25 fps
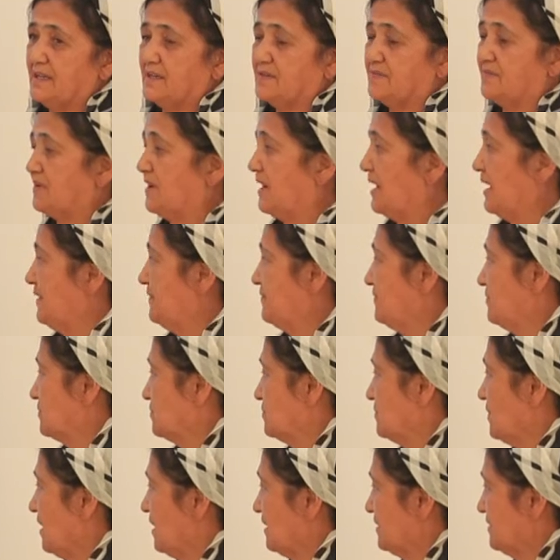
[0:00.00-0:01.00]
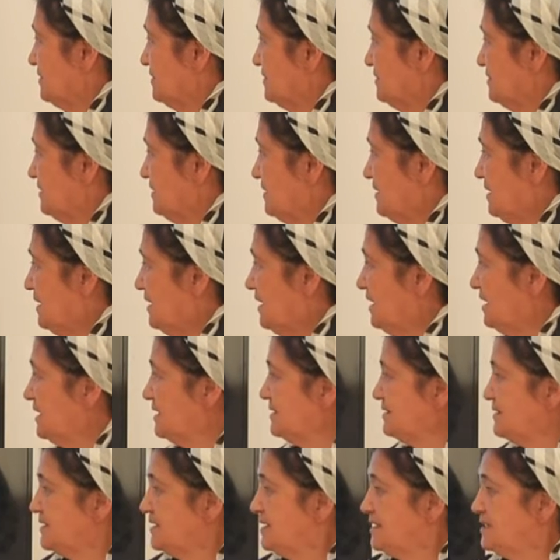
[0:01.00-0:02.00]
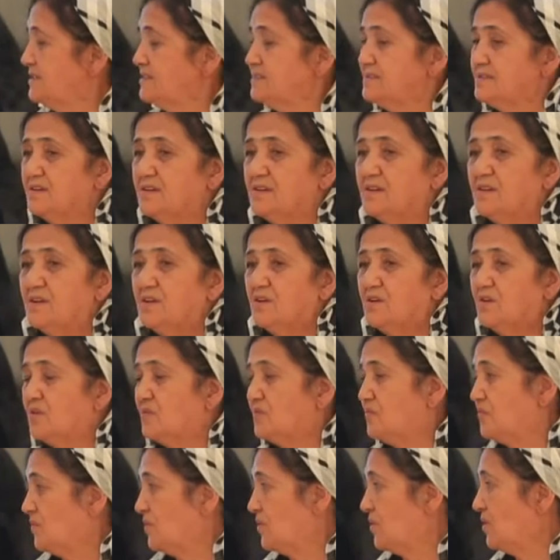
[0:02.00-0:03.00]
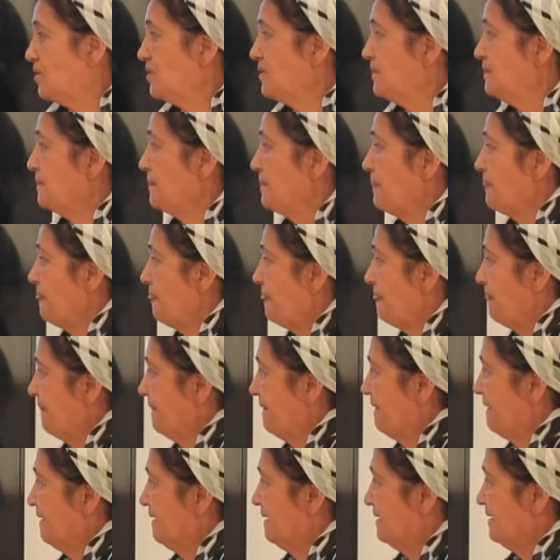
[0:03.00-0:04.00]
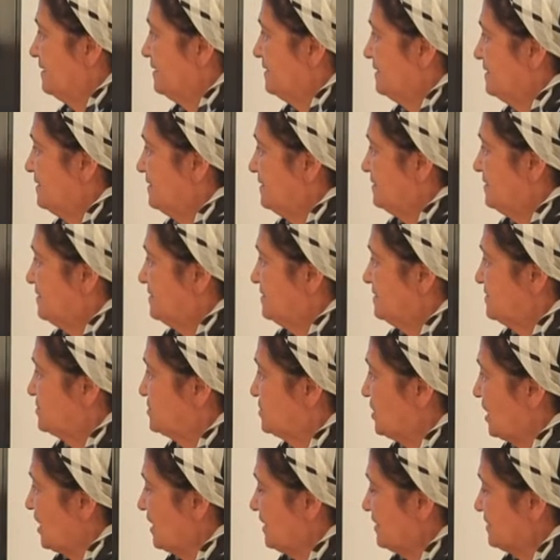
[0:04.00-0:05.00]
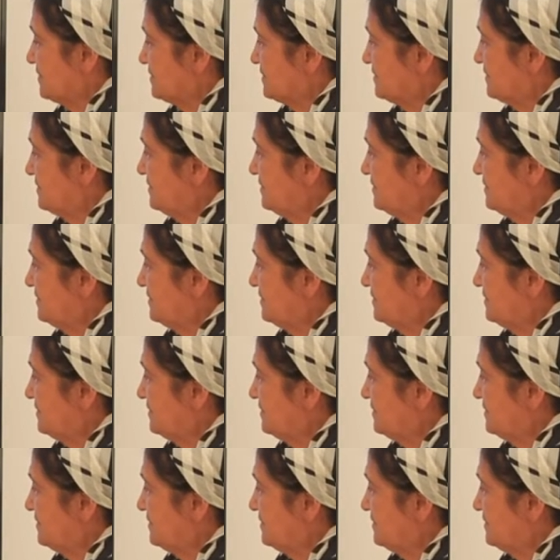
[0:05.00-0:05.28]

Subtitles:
at 5 o'clock. It is for dog.